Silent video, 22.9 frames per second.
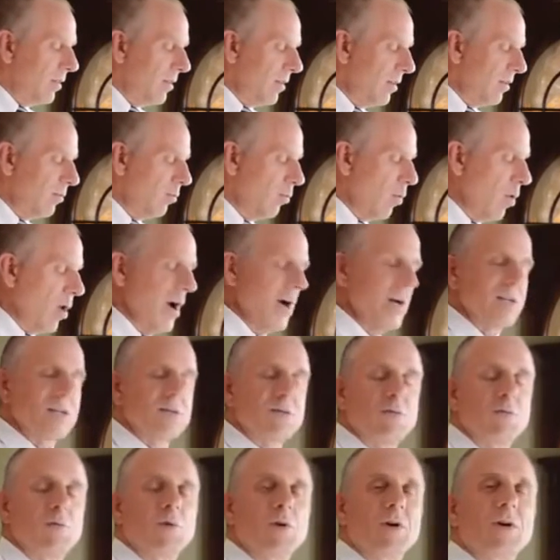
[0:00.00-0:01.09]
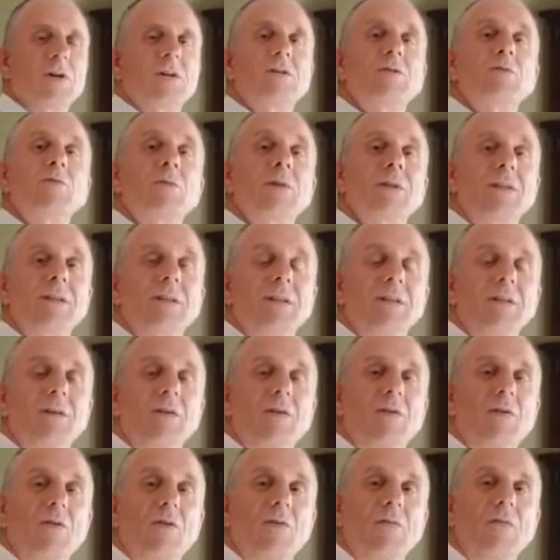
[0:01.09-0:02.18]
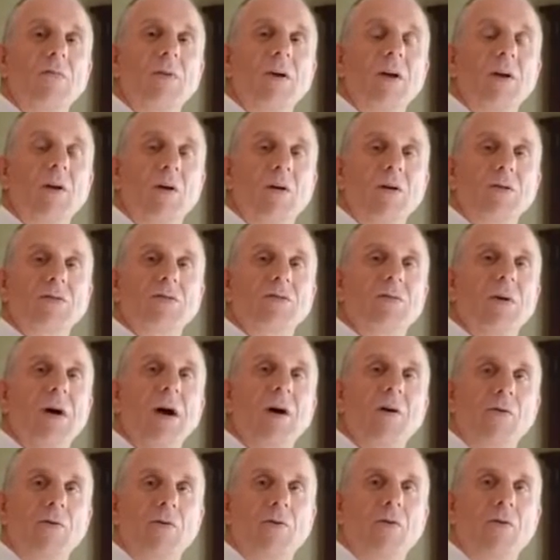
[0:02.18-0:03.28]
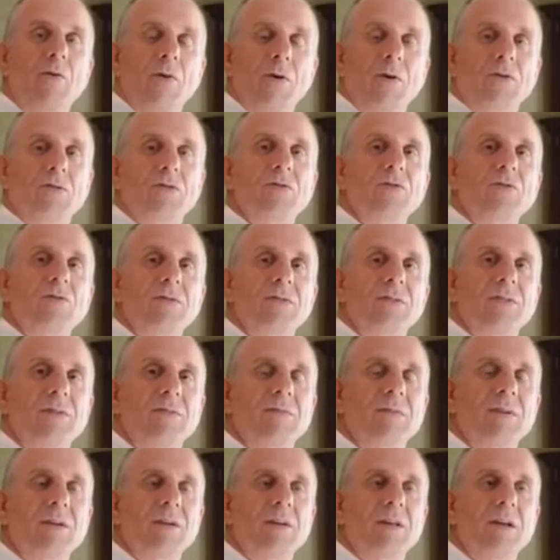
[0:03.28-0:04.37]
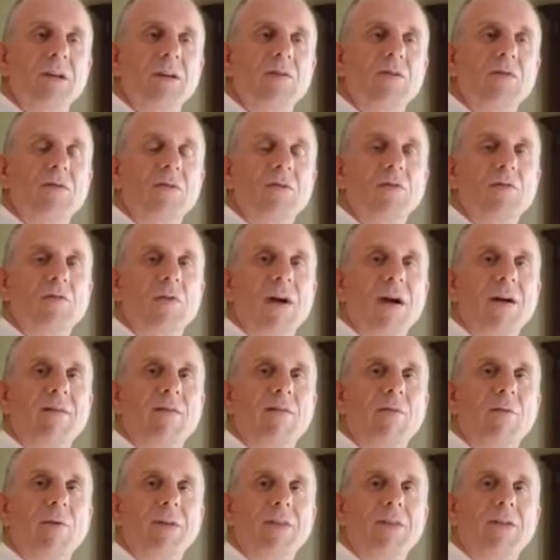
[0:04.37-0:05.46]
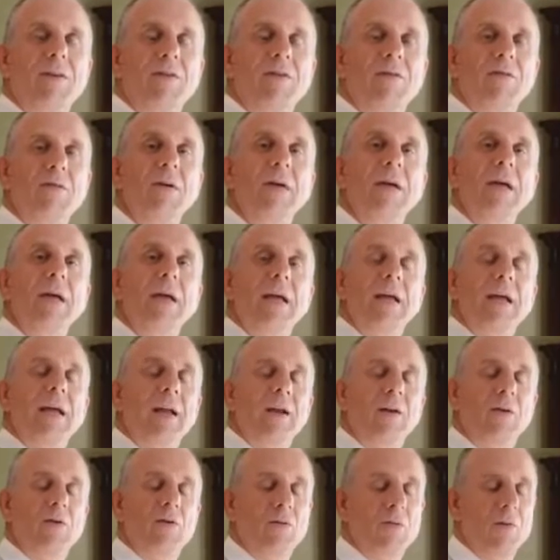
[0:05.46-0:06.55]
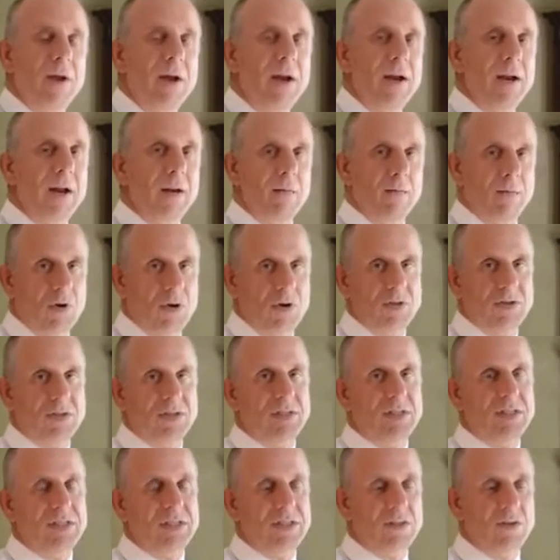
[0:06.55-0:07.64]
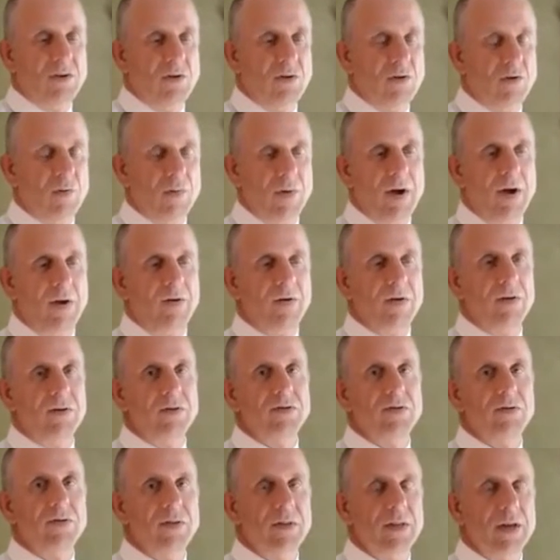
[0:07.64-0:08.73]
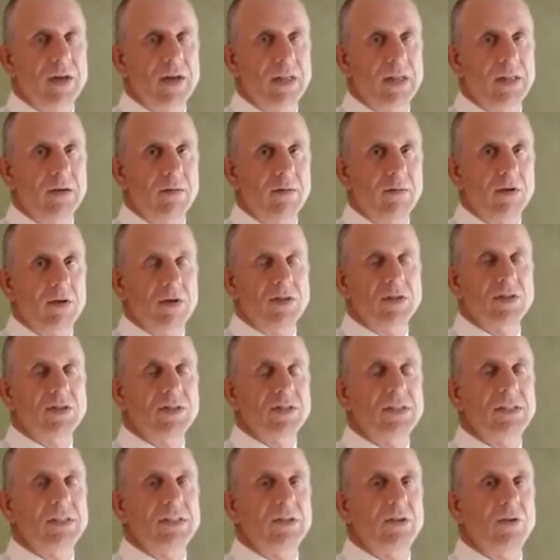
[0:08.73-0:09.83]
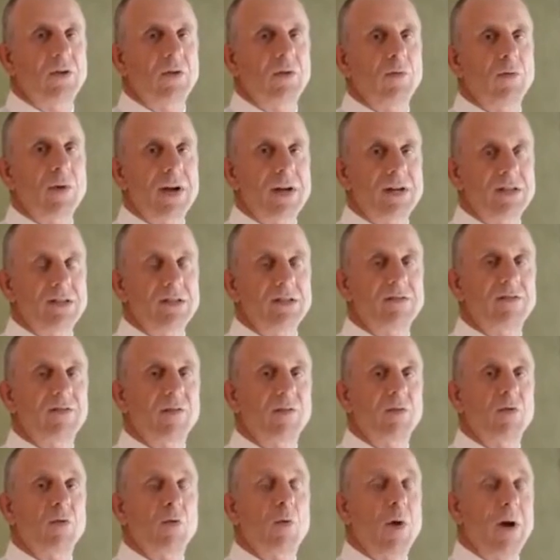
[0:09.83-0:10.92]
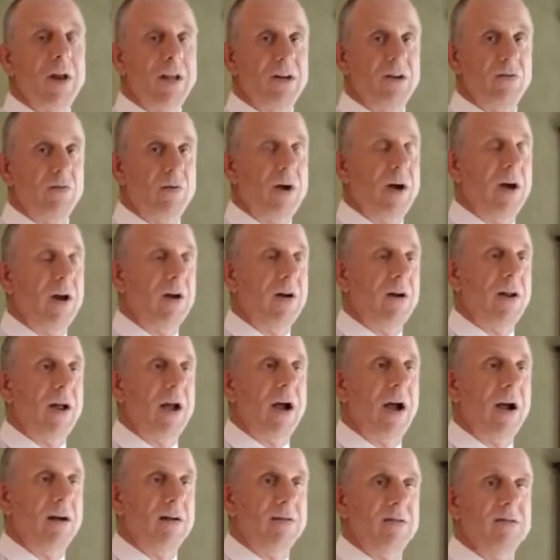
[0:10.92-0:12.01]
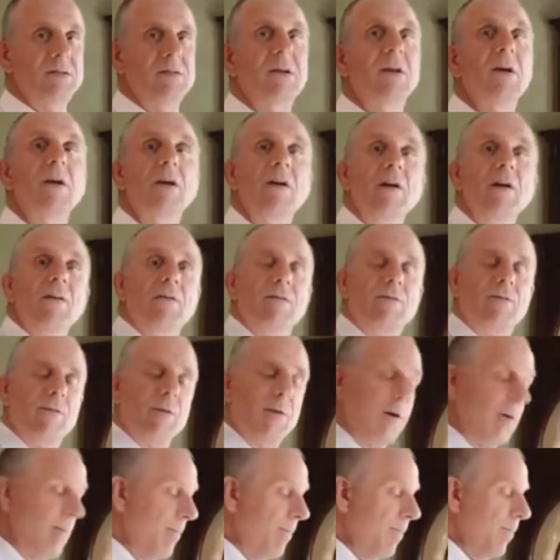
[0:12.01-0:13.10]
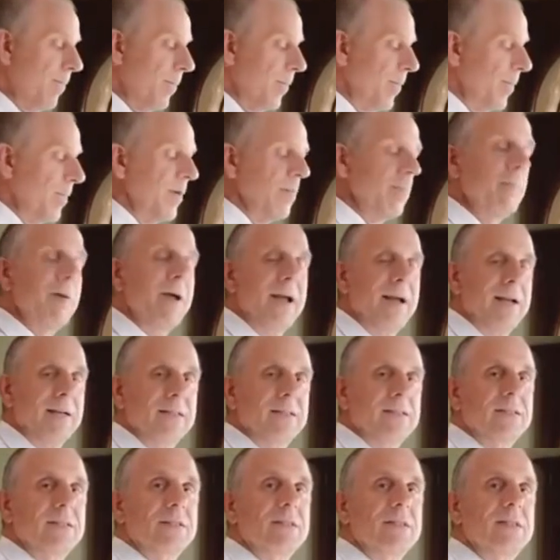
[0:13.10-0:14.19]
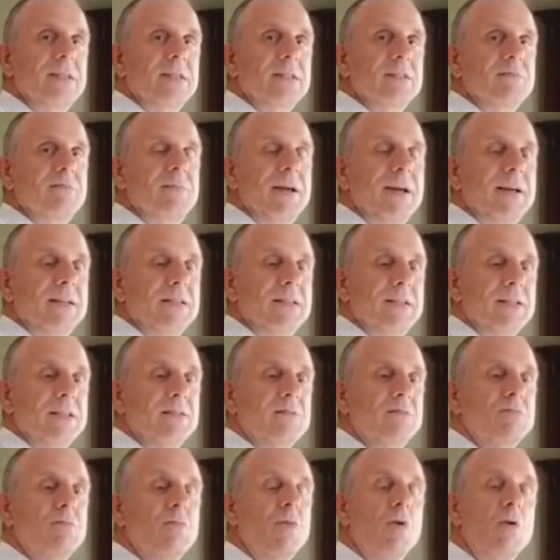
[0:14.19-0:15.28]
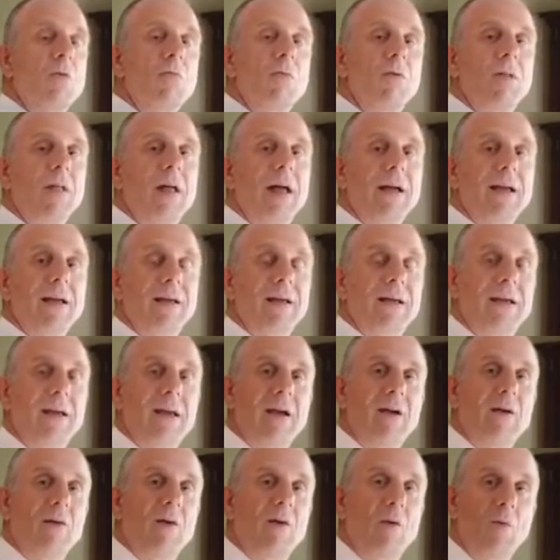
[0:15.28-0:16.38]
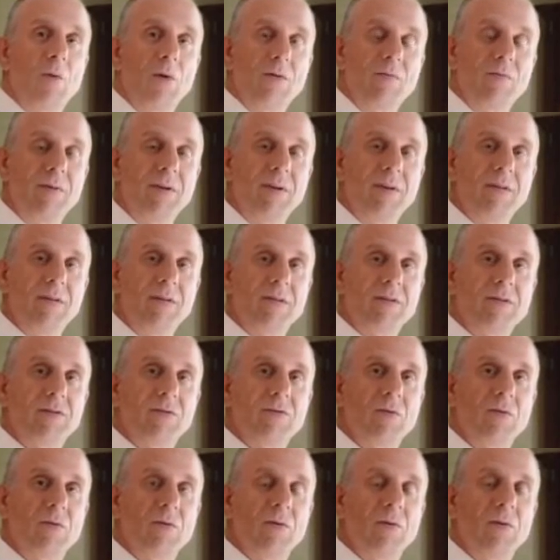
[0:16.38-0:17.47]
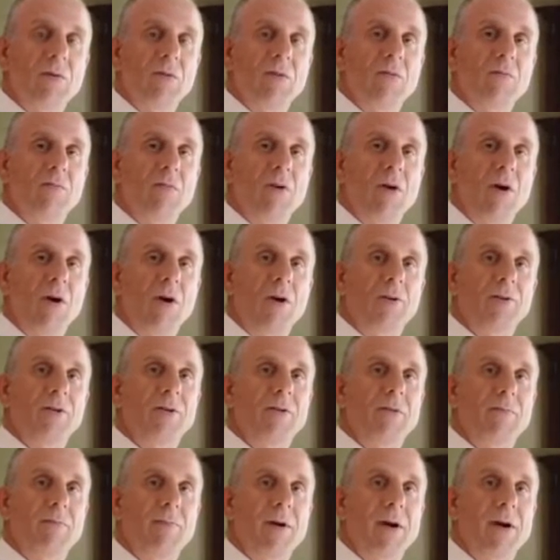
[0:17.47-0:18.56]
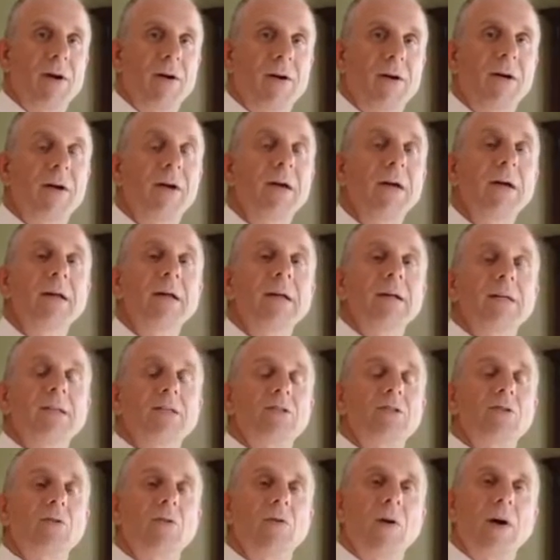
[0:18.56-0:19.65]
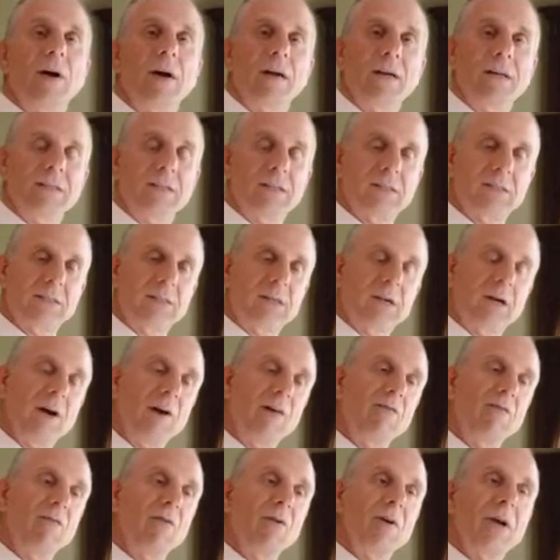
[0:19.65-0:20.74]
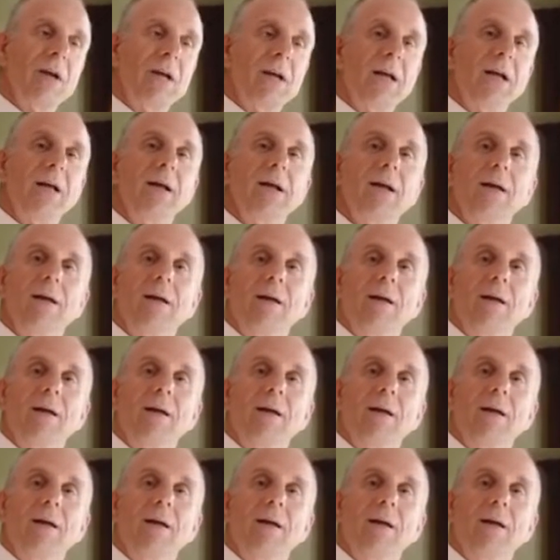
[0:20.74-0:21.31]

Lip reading: This watch works within the home and also outdoors, so it's something that you can travel with you and create an emergency zone around you. So the emergency zone ranges from 20 to 100 yards from the base. This base is mobile. I can carry it with me to the store, to the mall, to the park. So it's covering